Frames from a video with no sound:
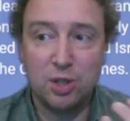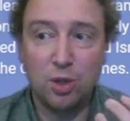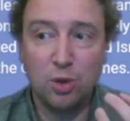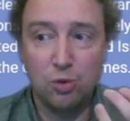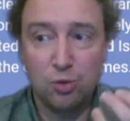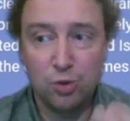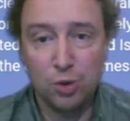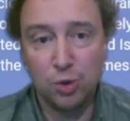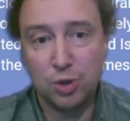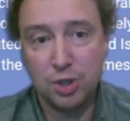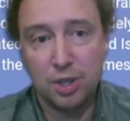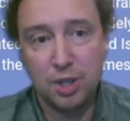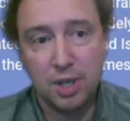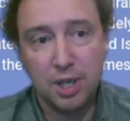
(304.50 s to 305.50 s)
to the
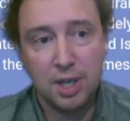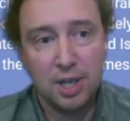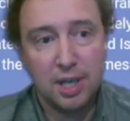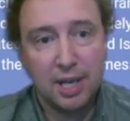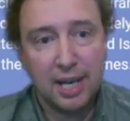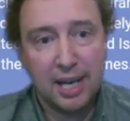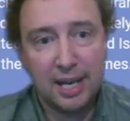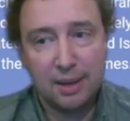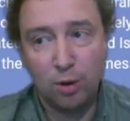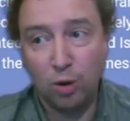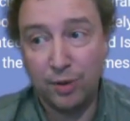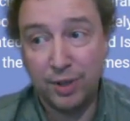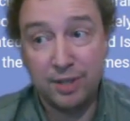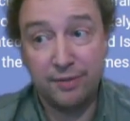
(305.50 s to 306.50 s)
root
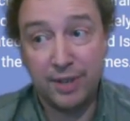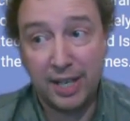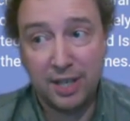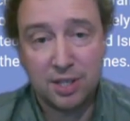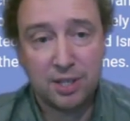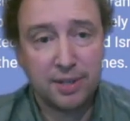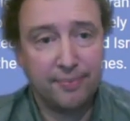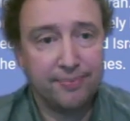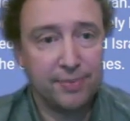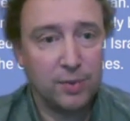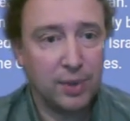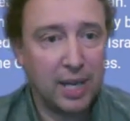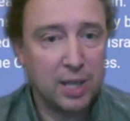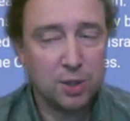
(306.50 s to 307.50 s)
of a device.
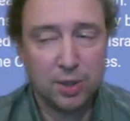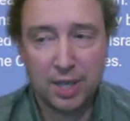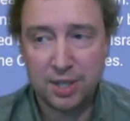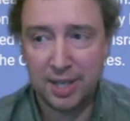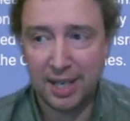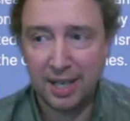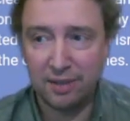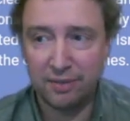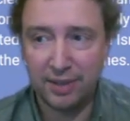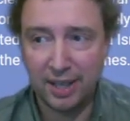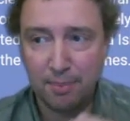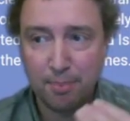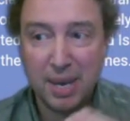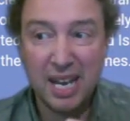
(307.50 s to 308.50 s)
Okay, so that's the kind of
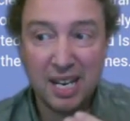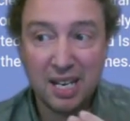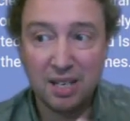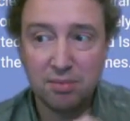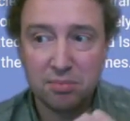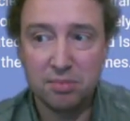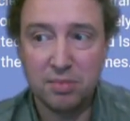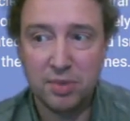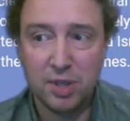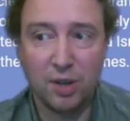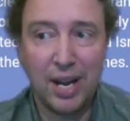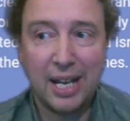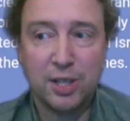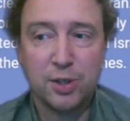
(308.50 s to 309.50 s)
like main
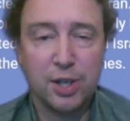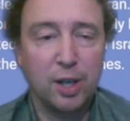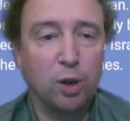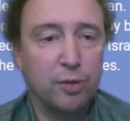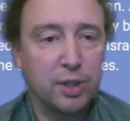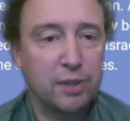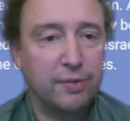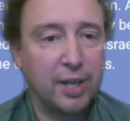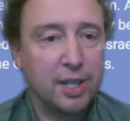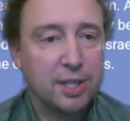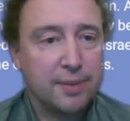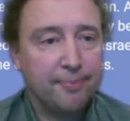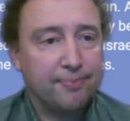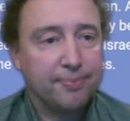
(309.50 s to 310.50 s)
directory of a device.